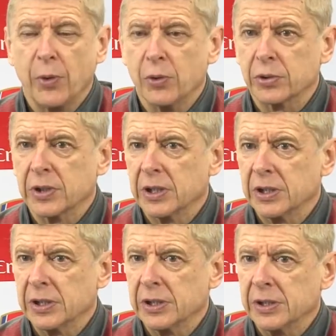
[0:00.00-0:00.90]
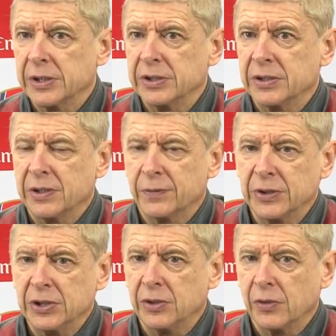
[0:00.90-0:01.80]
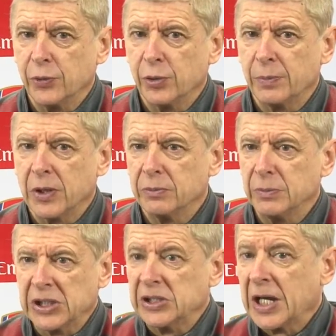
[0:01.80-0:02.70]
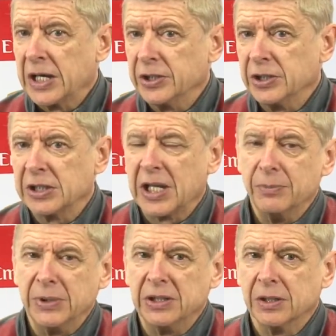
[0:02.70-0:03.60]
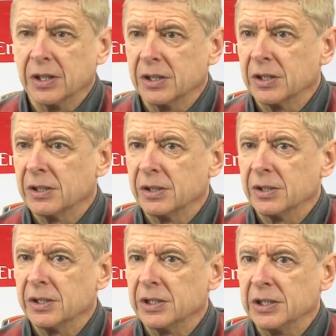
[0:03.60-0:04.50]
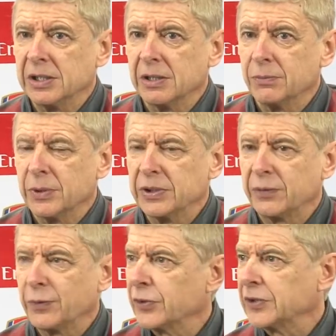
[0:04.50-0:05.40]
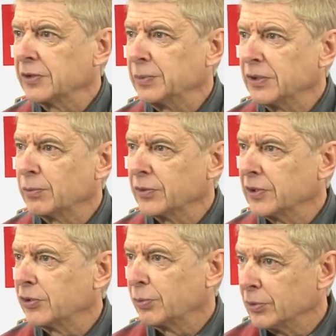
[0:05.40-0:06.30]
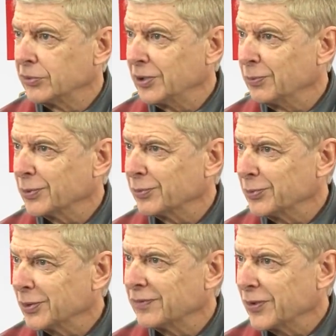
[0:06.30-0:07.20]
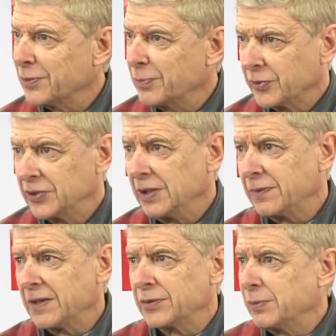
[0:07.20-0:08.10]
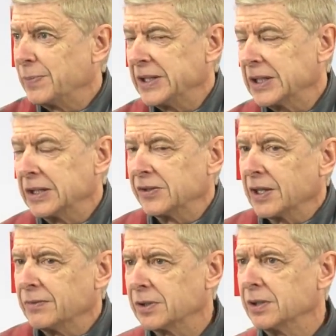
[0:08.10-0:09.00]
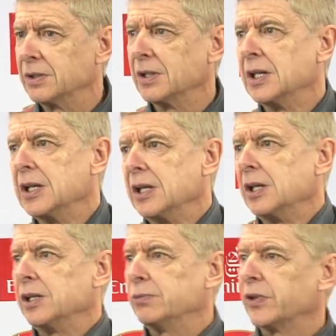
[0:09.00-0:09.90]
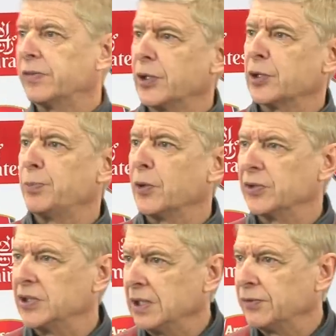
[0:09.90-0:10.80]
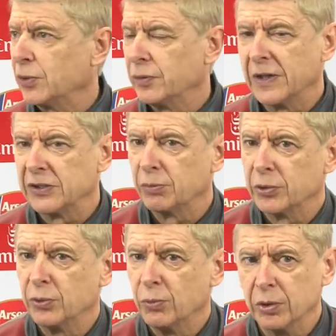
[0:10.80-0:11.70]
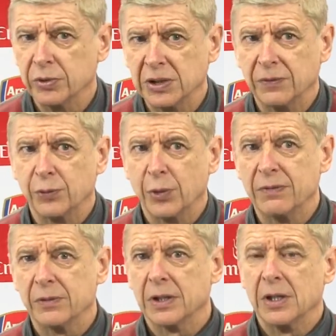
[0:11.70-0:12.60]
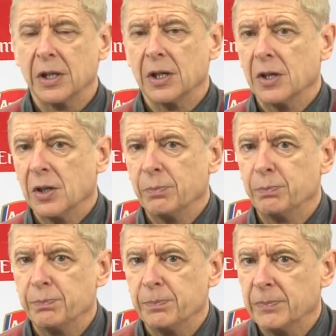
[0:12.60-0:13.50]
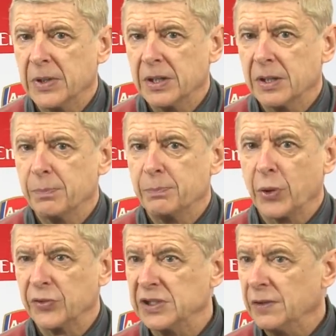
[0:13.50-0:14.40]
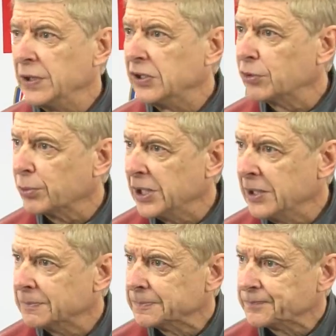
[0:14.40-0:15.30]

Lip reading: spoke in a different interview about Mkhitaryan. He came in, his first experience was at Swansea, was not very positive. After we played against Everton, it was very positive. So that's what you want, if to have a positive history.